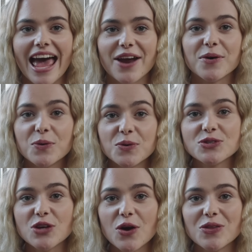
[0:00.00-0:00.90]
and
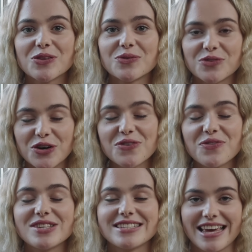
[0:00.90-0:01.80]
also the
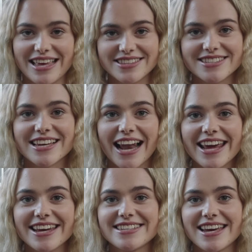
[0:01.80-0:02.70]
roof is
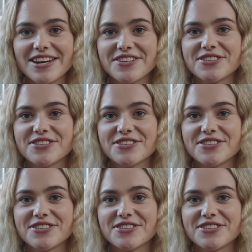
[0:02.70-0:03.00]
insulated,